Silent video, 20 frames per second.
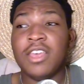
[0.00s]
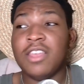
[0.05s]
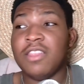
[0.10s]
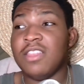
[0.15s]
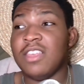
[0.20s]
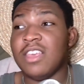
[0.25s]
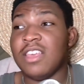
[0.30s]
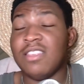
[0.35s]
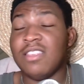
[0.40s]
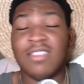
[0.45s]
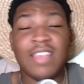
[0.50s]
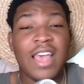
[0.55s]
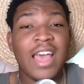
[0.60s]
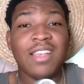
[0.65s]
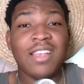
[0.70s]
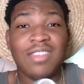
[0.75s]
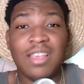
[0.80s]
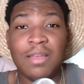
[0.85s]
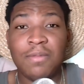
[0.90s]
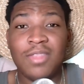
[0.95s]
the exact
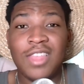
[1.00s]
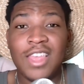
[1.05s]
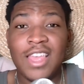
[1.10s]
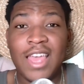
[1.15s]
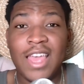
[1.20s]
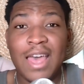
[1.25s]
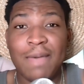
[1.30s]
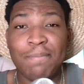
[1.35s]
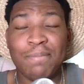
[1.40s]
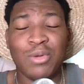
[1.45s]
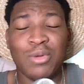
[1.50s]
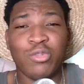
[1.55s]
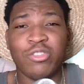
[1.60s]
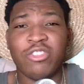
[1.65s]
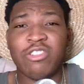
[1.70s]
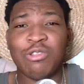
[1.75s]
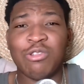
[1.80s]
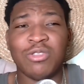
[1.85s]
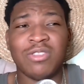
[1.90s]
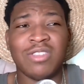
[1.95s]
same thing happened where
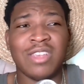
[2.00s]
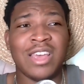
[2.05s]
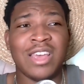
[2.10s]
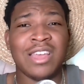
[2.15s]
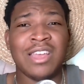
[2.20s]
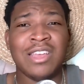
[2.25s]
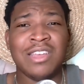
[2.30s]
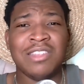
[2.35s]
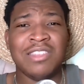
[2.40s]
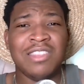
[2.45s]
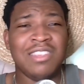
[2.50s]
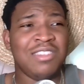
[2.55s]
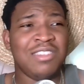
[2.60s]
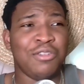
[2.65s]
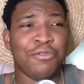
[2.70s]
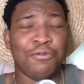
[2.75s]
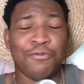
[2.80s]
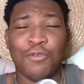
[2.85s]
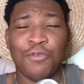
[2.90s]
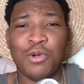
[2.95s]
she was like, this
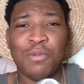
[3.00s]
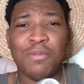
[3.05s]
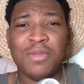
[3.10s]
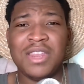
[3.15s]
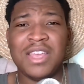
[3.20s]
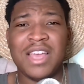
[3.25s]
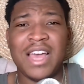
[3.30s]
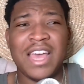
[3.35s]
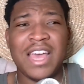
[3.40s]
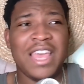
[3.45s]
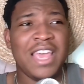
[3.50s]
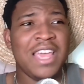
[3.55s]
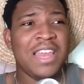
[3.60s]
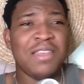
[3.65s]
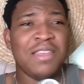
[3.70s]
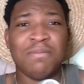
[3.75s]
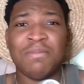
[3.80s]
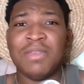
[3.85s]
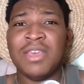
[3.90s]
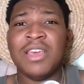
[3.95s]
deformity, I hate
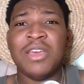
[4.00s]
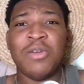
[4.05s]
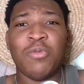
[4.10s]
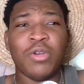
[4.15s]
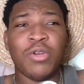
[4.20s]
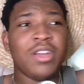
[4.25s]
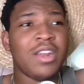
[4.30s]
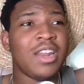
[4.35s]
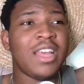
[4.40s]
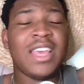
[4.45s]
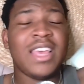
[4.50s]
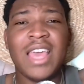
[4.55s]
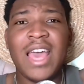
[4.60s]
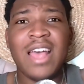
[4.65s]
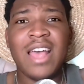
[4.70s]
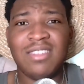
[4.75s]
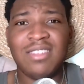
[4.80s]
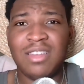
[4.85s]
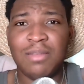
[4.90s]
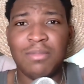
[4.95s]
him, we're gonna
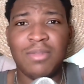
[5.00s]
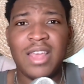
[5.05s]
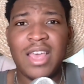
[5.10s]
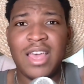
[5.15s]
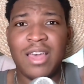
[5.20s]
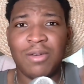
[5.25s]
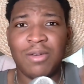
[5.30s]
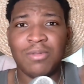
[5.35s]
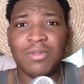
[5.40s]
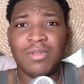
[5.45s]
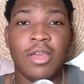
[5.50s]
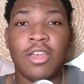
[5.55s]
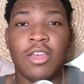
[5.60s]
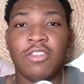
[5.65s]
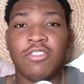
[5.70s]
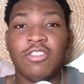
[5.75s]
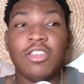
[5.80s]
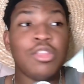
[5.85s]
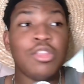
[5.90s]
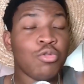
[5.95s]
cast him down.
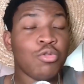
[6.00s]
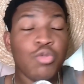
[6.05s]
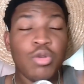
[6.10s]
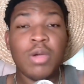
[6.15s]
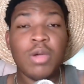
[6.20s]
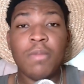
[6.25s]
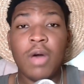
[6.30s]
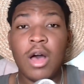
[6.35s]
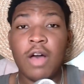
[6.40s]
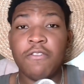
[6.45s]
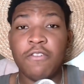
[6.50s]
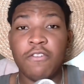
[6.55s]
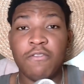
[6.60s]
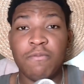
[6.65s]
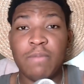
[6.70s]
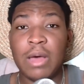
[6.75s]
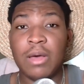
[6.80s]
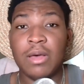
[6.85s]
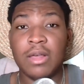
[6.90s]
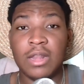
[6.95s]
She threw him off of
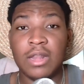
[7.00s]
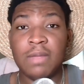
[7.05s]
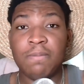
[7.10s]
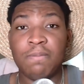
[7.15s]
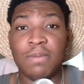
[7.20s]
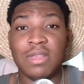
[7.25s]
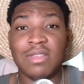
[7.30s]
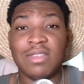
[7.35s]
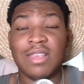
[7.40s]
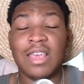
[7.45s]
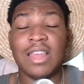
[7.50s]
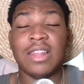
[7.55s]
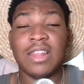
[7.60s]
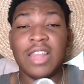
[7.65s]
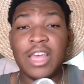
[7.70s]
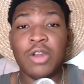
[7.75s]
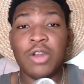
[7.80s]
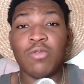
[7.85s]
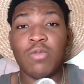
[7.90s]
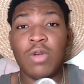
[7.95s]
Mount Olympus, and
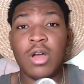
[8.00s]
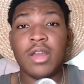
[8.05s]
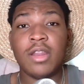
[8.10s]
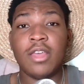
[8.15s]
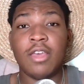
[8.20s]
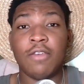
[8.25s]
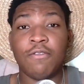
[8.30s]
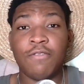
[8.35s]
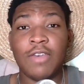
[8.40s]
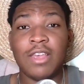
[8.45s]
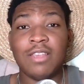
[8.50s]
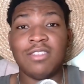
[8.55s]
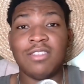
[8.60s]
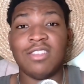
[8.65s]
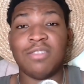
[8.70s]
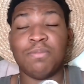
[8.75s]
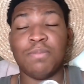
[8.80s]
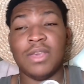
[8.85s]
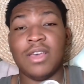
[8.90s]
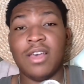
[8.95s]
later on,
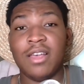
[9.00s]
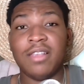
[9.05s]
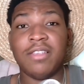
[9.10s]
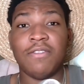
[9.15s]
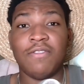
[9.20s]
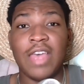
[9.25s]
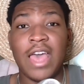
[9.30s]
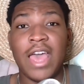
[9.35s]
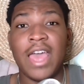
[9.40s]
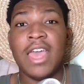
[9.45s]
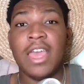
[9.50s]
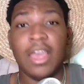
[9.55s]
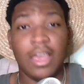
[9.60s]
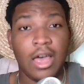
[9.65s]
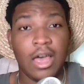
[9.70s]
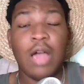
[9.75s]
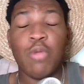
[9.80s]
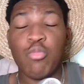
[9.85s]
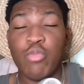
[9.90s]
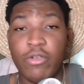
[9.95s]
Hephaestus, because of that,
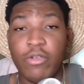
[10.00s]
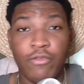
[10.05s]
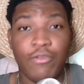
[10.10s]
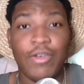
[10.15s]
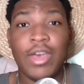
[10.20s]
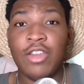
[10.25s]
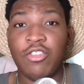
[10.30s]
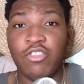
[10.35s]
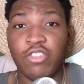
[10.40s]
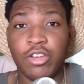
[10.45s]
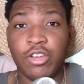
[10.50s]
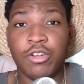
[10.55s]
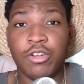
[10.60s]
got revenge on